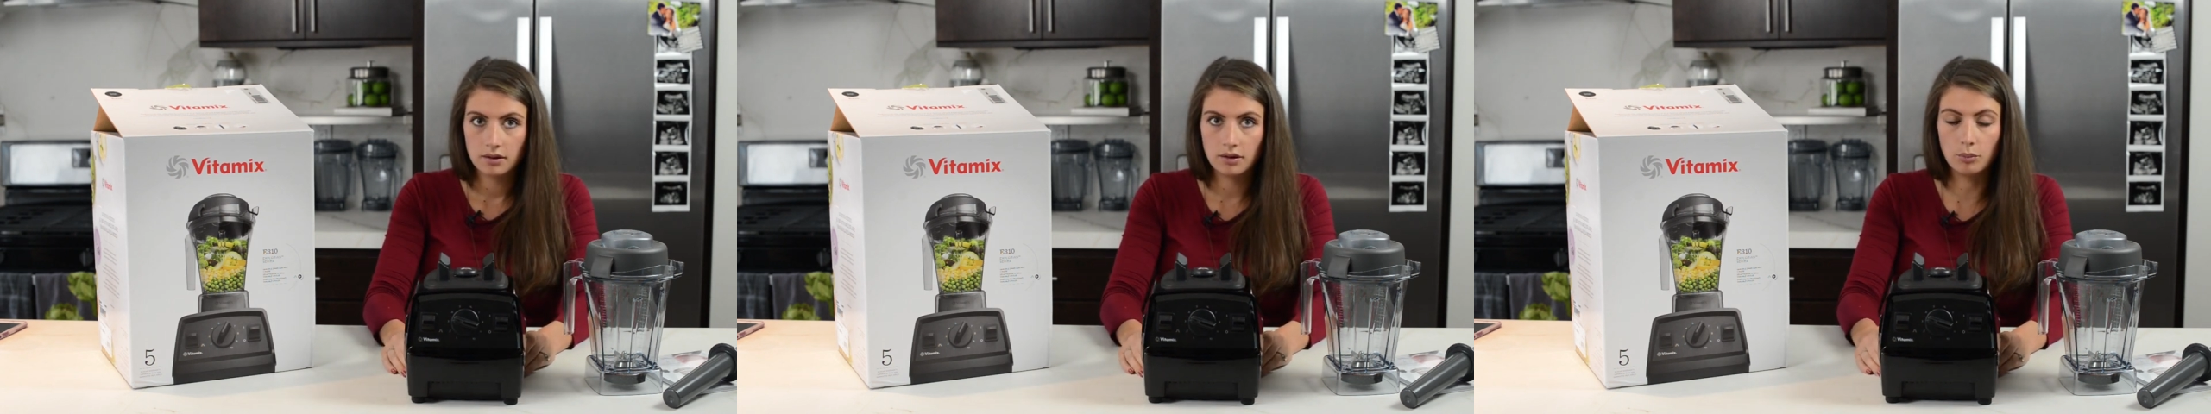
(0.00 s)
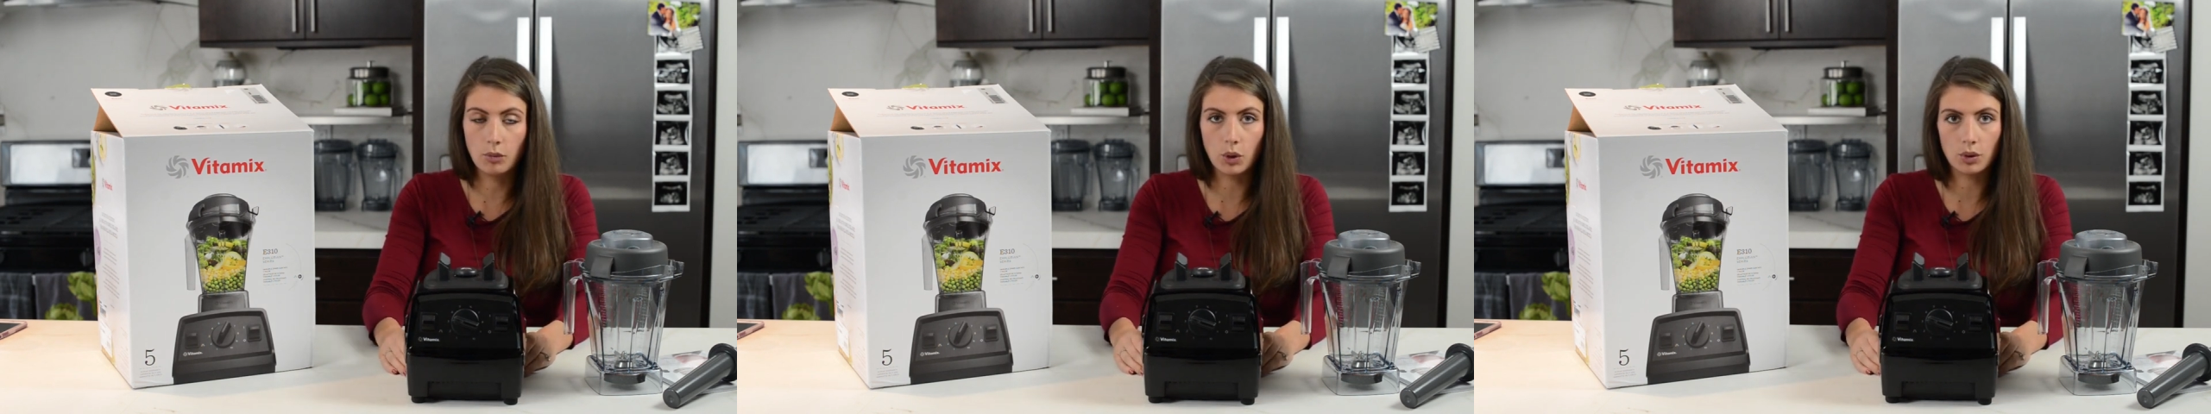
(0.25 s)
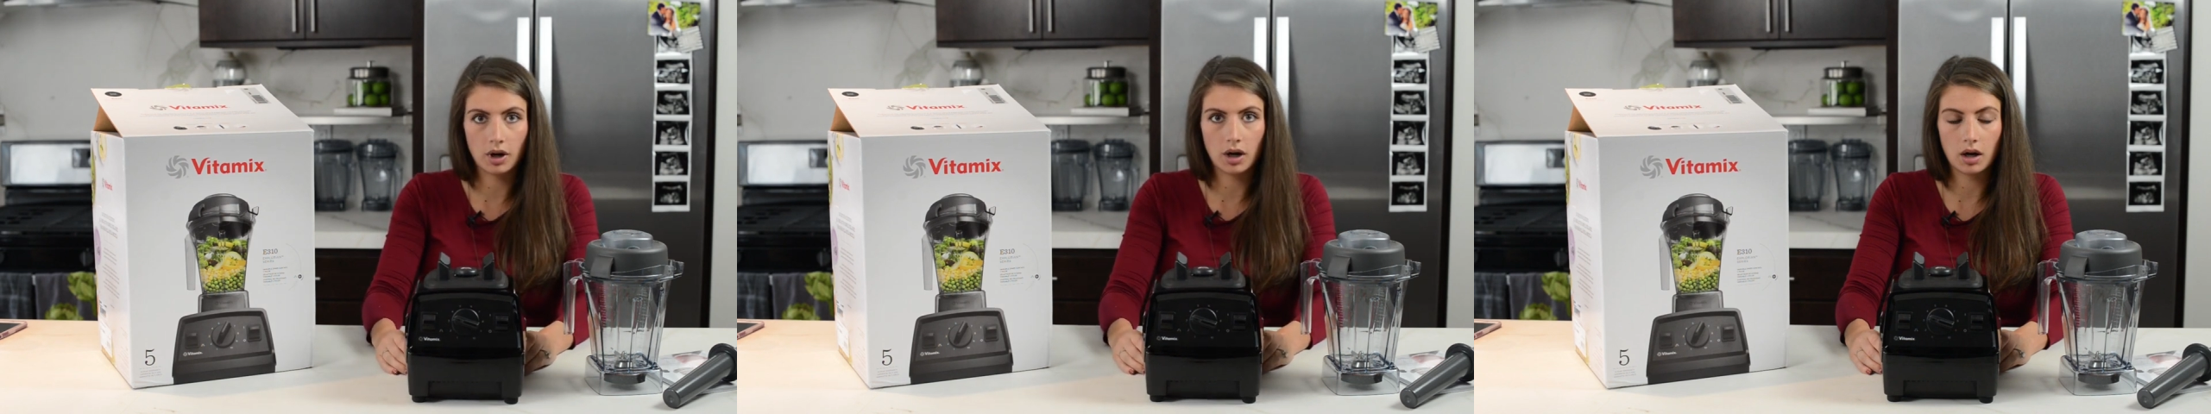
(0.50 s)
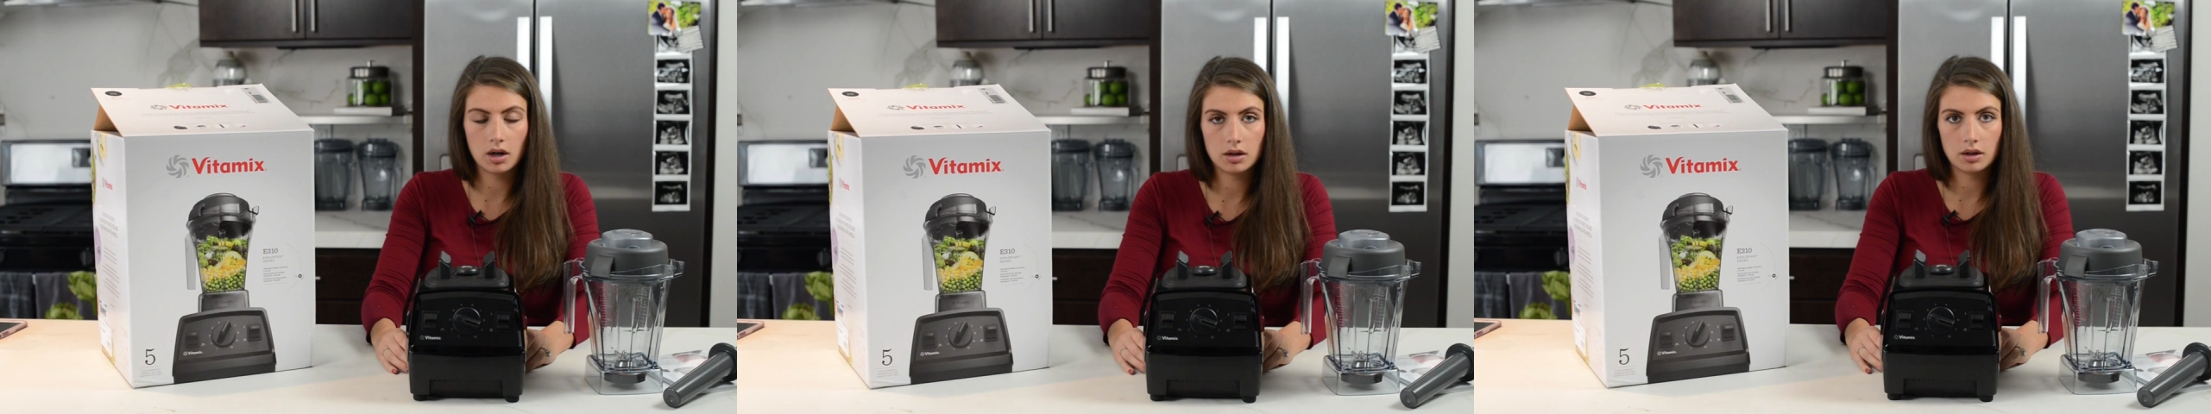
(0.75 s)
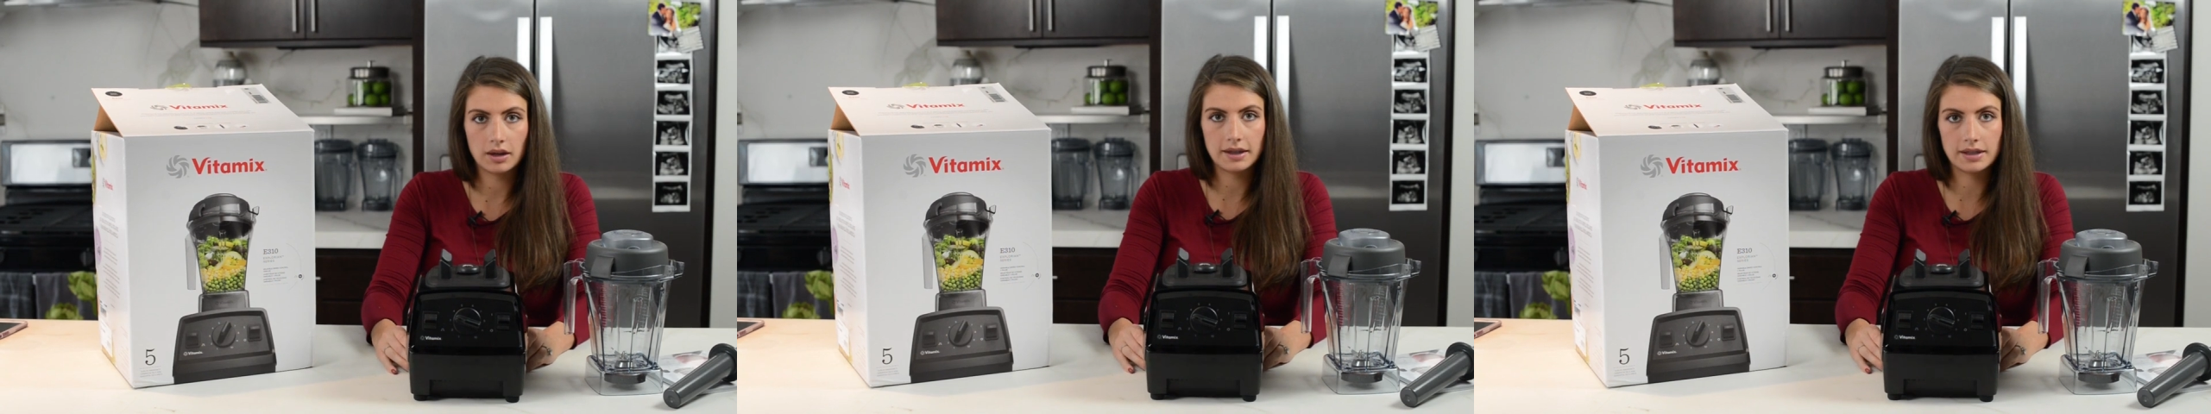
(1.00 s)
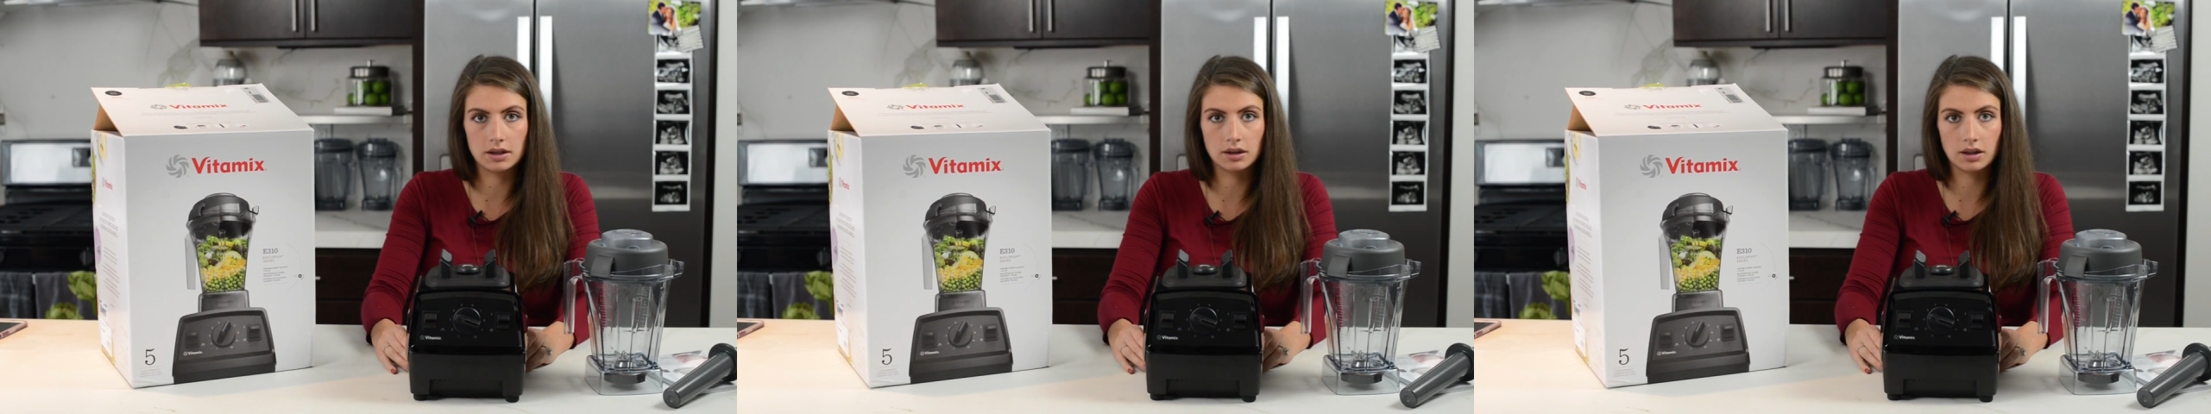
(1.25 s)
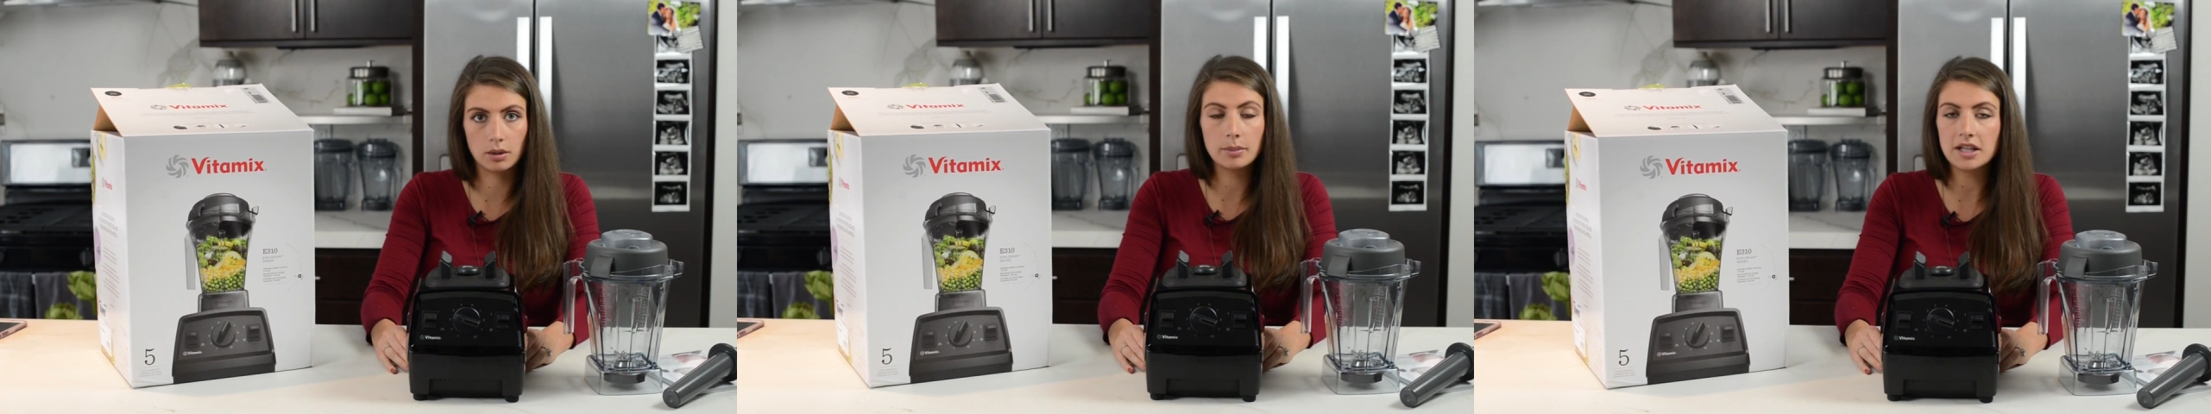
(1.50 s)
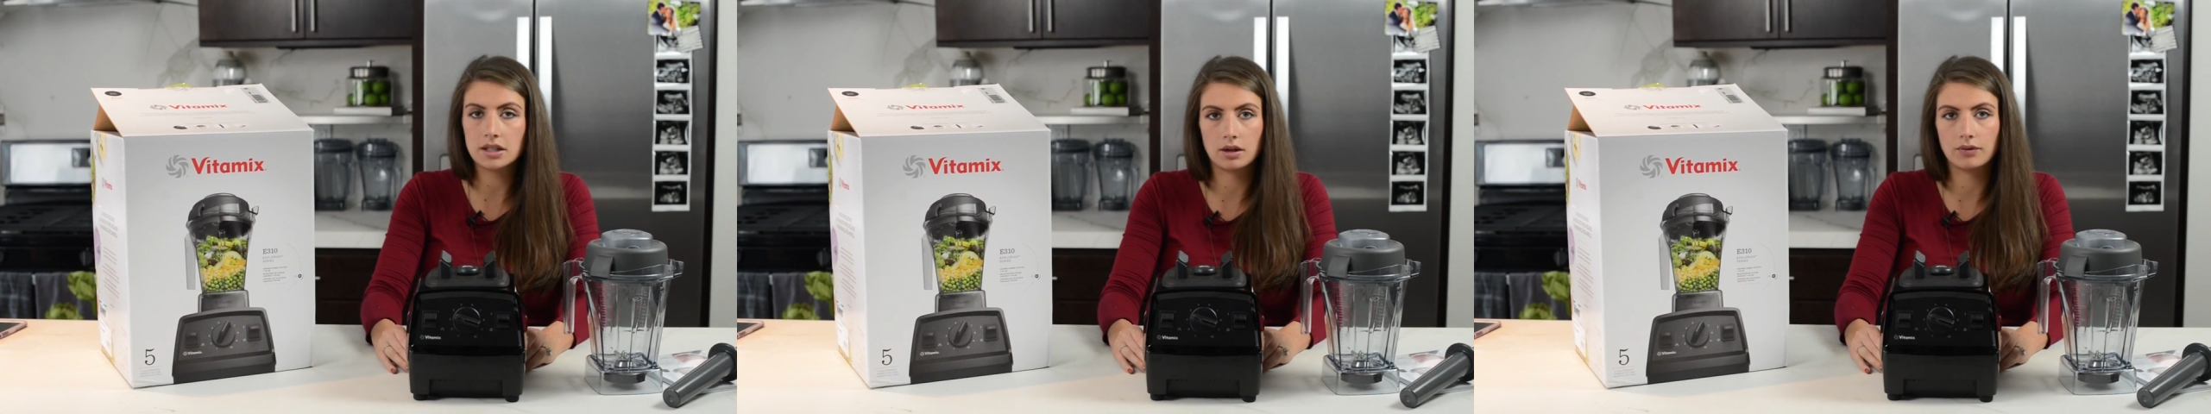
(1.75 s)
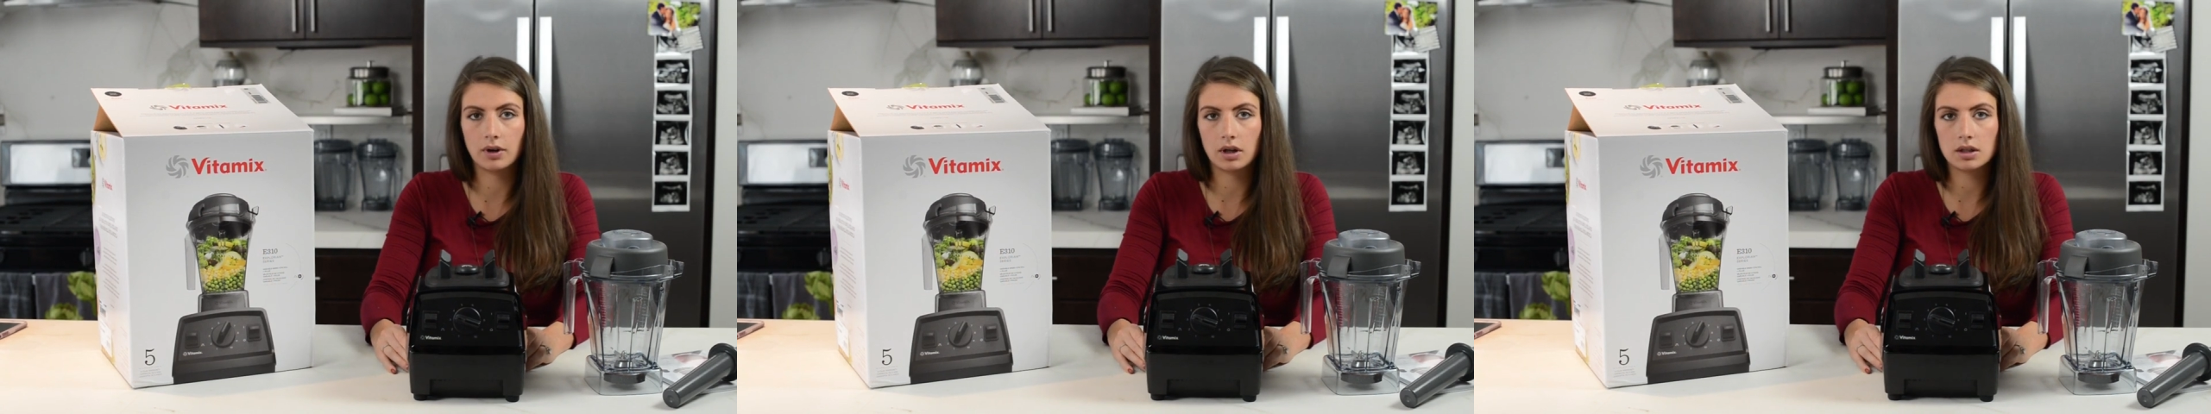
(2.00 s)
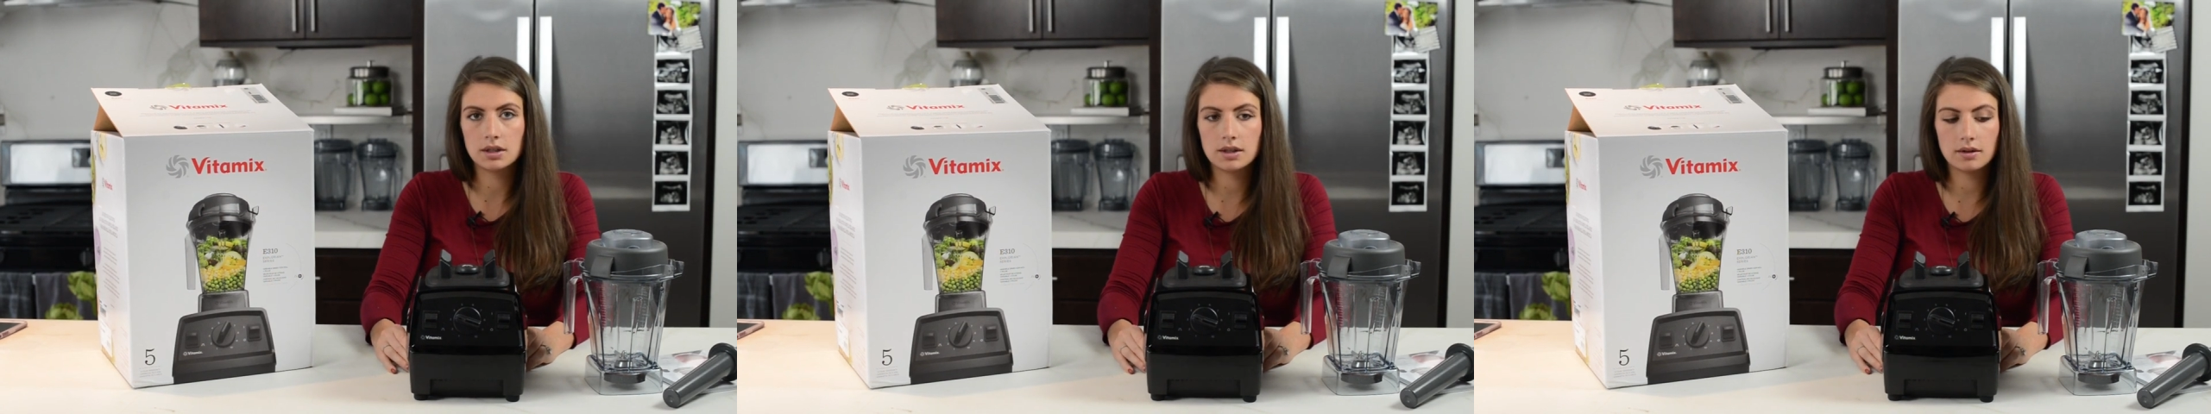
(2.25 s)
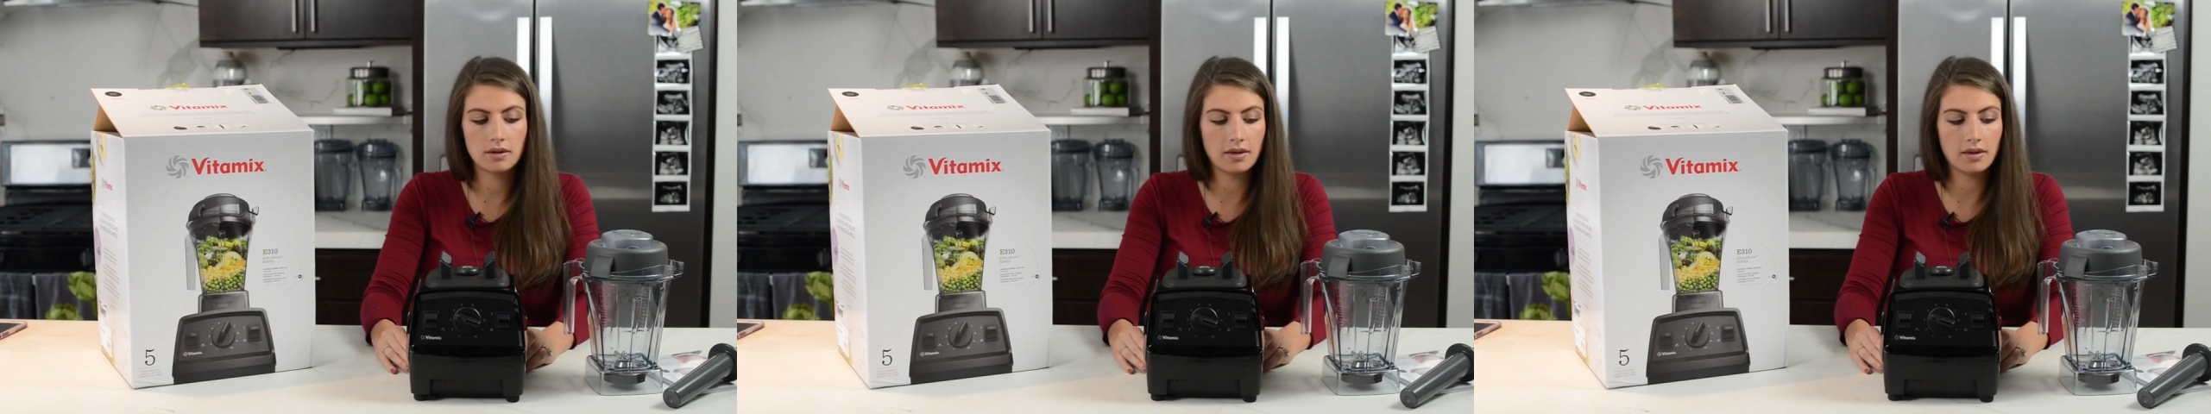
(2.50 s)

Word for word: the motor is a little bit different